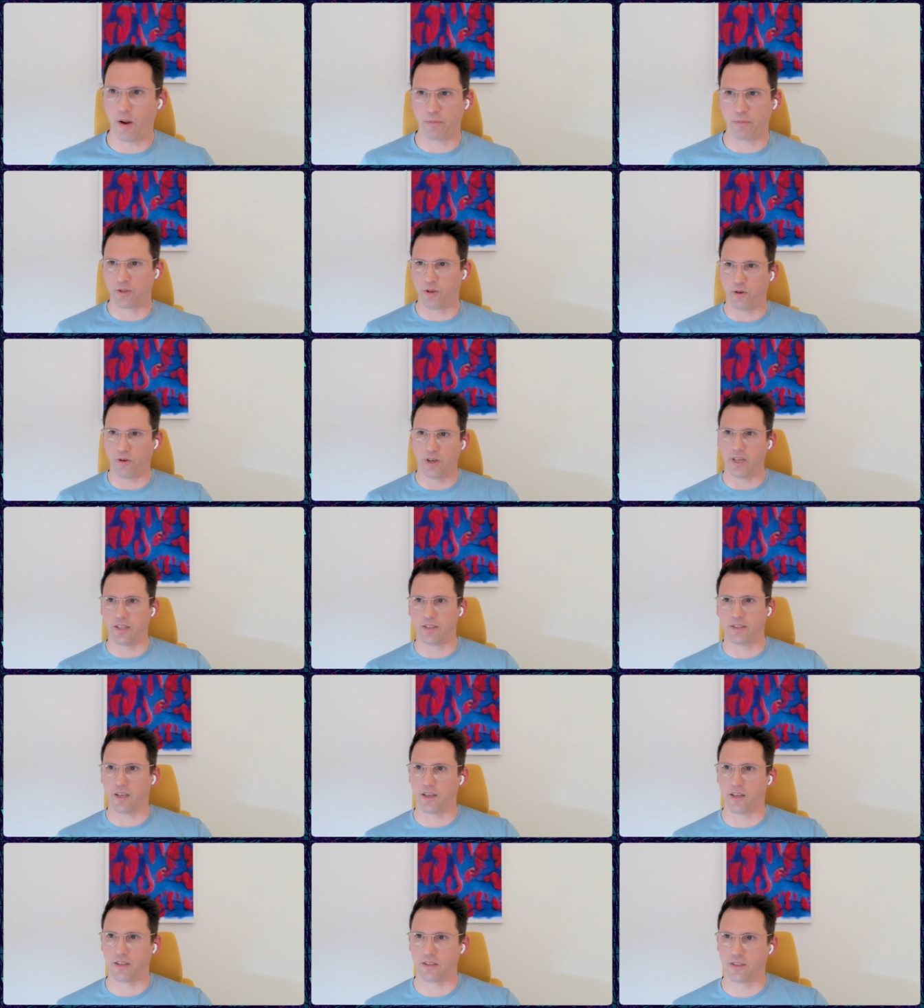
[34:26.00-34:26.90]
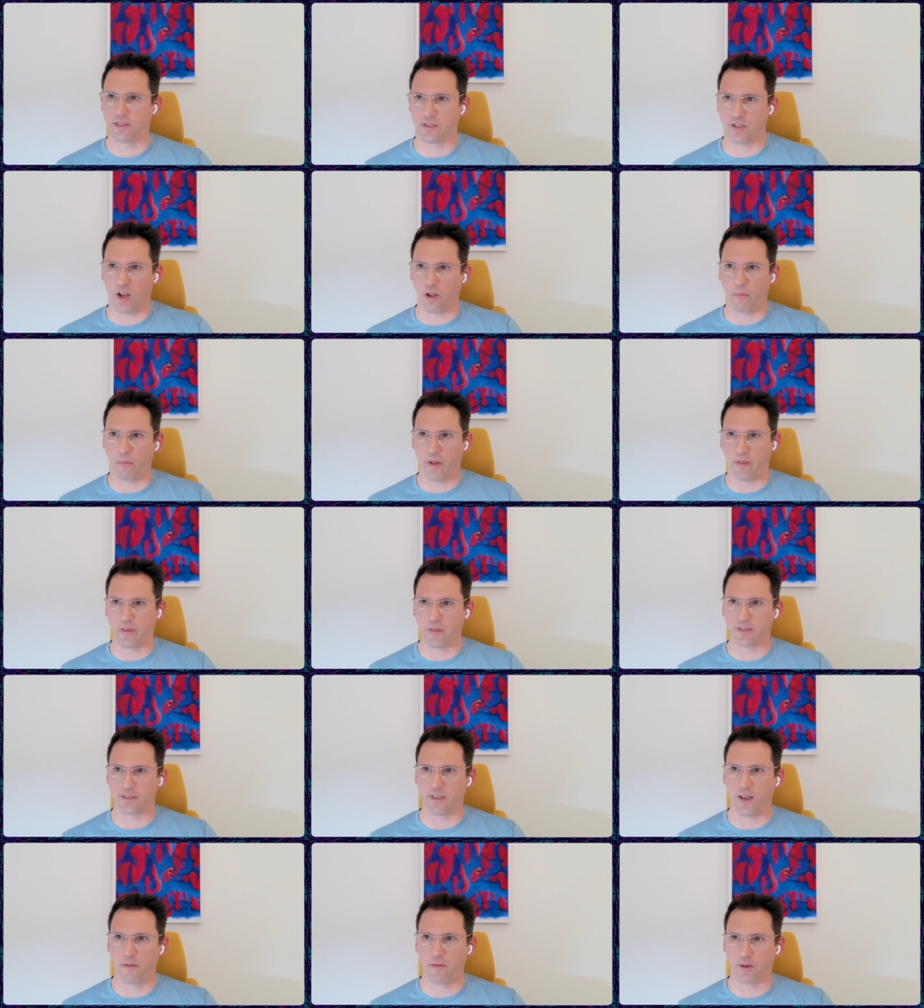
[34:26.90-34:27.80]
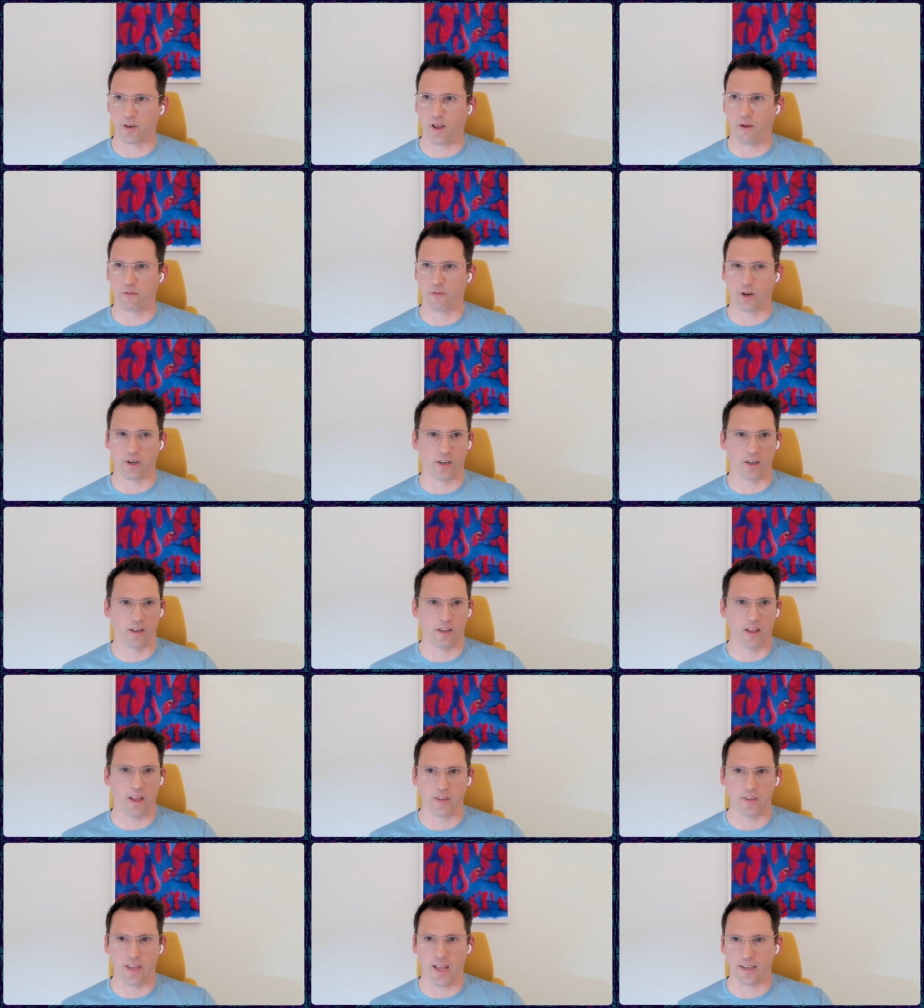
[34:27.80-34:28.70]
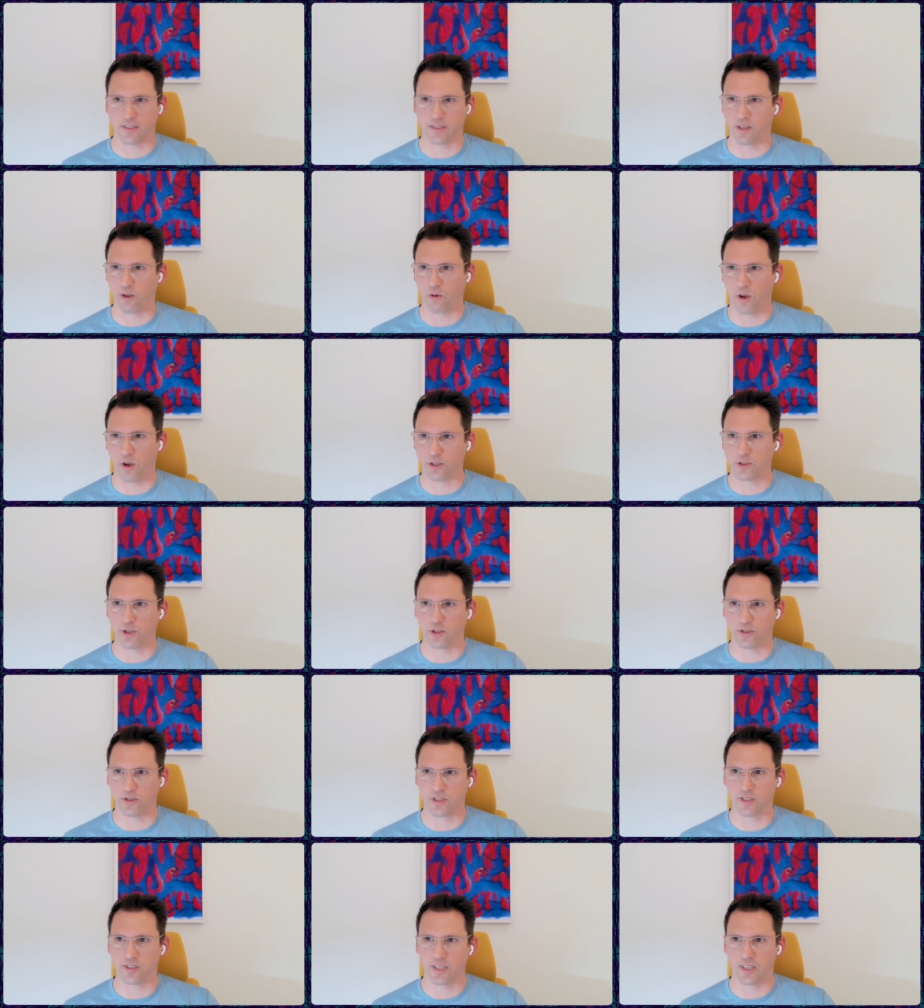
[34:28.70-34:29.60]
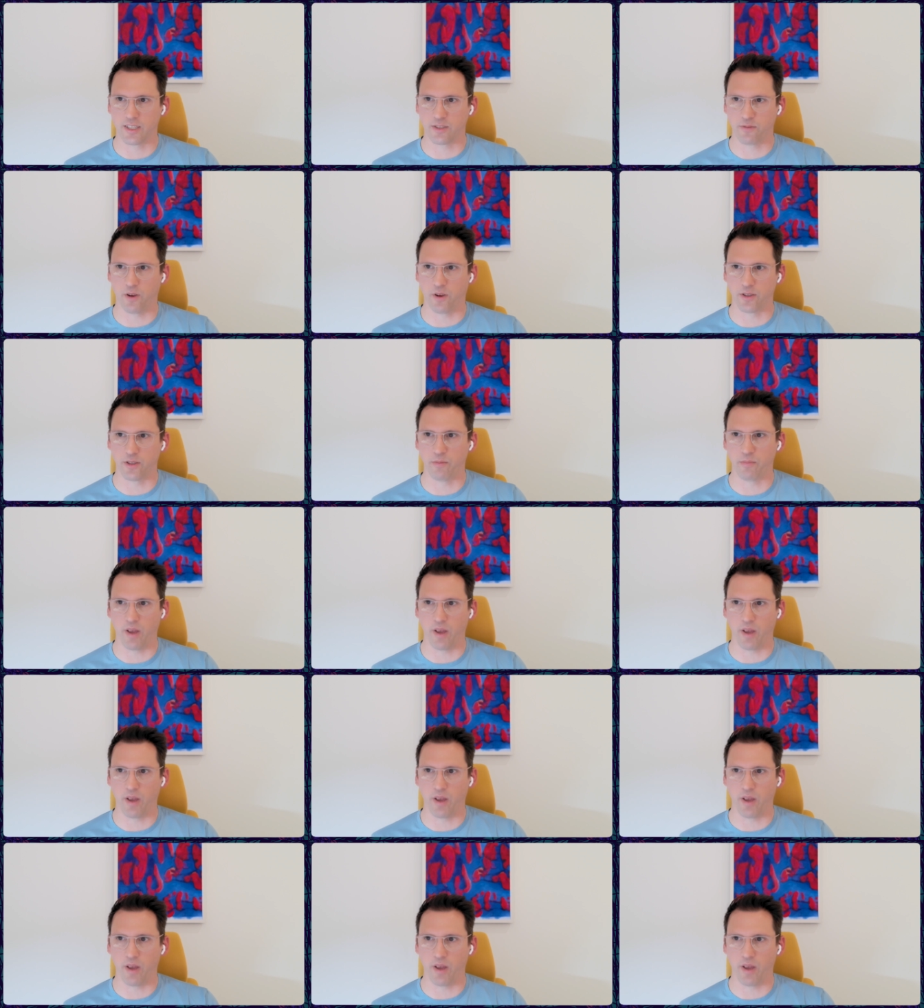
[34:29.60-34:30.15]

the opportunity to talk about this stuff and cover it and the excellent questions. It's fun